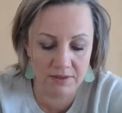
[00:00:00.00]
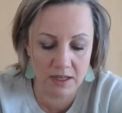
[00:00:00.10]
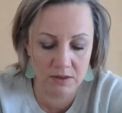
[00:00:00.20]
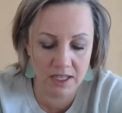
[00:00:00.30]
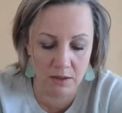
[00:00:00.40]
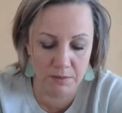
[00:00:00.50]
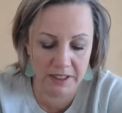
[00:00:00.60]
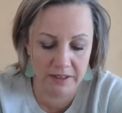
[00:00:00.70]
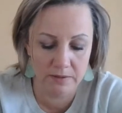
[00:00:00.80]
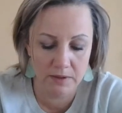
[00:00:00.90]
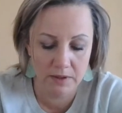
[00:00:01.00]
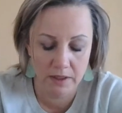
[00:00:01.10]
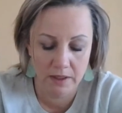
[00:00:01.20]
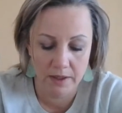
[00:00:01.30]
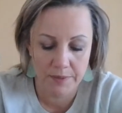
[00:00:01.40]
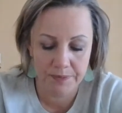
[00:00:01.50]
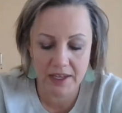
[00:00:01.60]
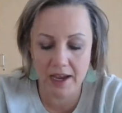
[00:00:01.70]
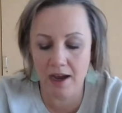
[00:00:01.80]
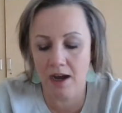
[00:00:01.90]
Now tell me."
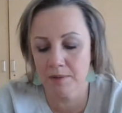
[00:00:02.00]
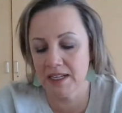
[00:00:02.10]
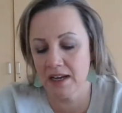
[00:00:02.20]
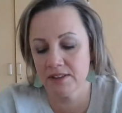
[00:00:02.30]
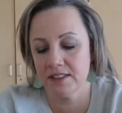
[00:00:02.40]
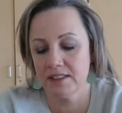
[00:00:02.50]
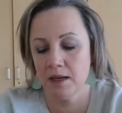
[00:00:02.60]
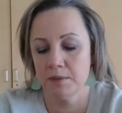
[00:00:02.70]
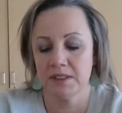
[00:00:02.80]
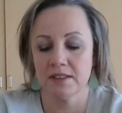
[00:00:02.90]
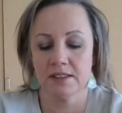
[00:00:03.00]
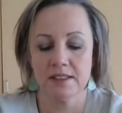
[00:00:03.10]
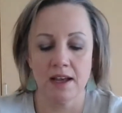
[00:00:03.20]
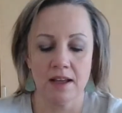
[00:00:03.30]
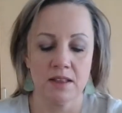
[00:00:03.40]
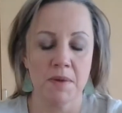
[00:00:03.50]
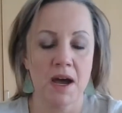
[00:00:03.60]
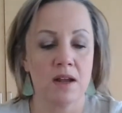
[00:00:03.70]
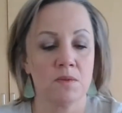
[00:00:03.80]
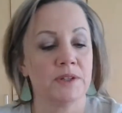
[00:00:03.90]
I hopped down the steps and sat on the
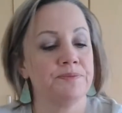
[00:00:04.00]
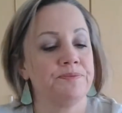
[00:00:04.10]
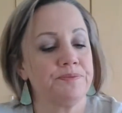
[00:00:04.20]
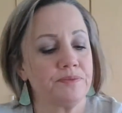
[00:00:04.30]
bottom one.